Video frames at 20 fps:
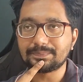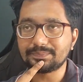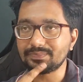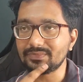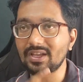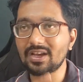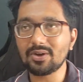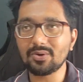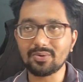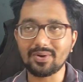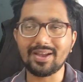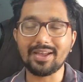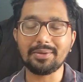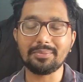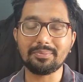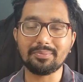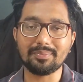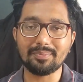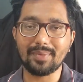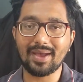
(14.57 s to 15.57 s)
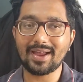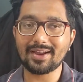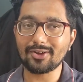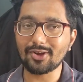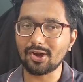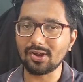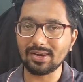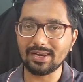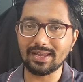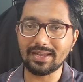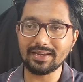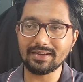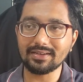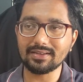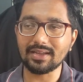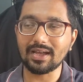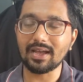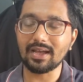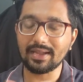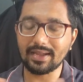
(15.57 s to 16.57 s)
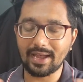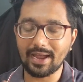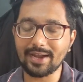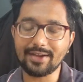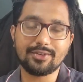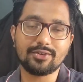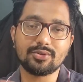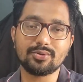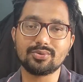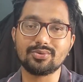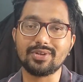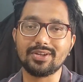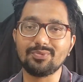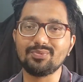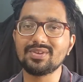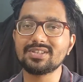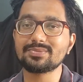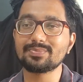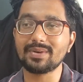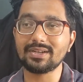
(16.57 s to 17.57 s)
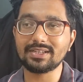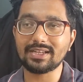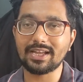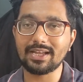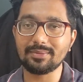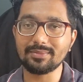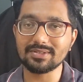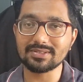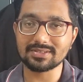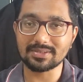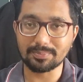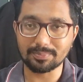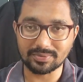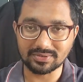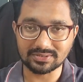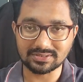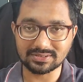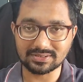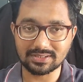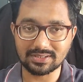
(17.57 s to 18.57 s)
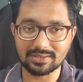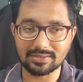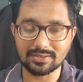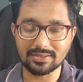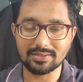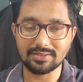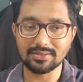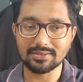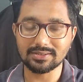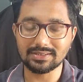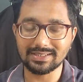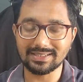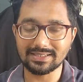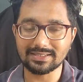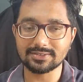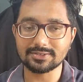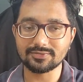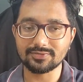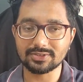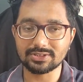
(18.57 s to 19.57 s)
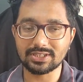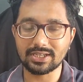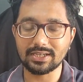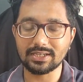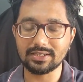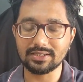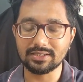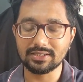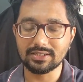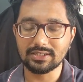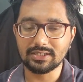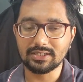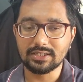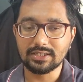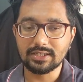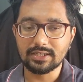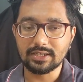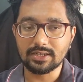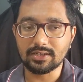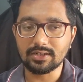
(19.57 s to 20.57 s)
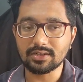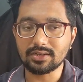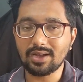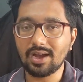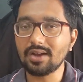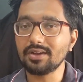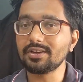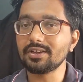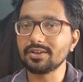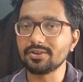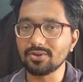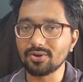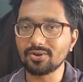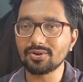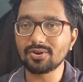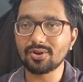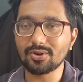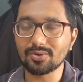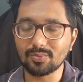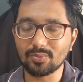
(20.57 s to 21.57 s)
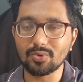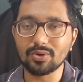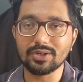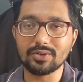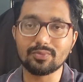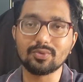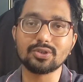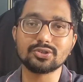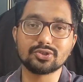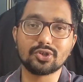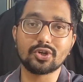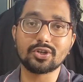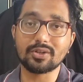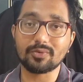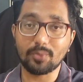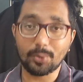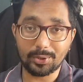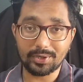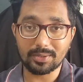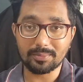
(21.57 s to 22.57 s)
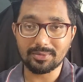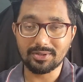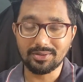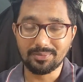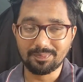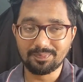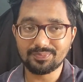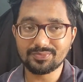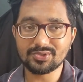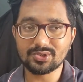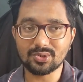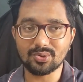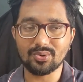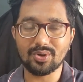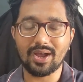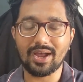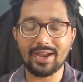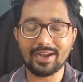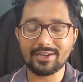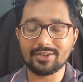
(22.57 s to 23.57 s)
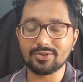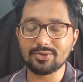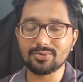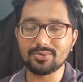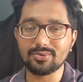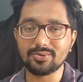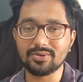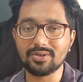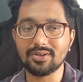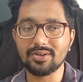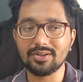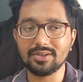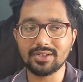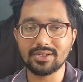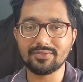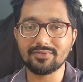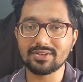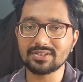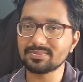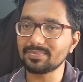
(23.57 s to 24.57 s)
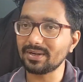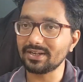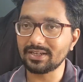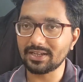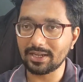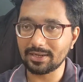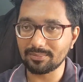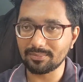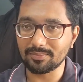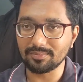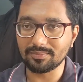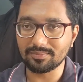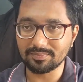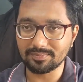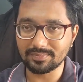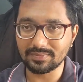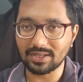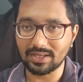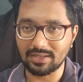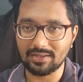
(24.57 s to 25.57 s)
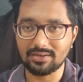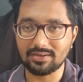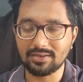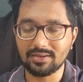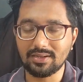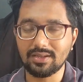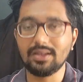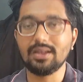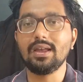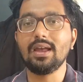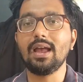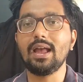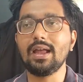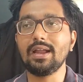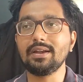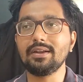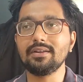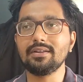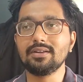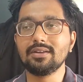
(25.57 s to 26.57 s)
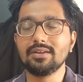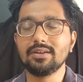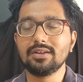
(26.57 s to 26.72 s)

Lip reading: now I'm back online. I had to invest my time in some personal things which I can't ignore, or it was not avoidable, so I had to invest my time there. And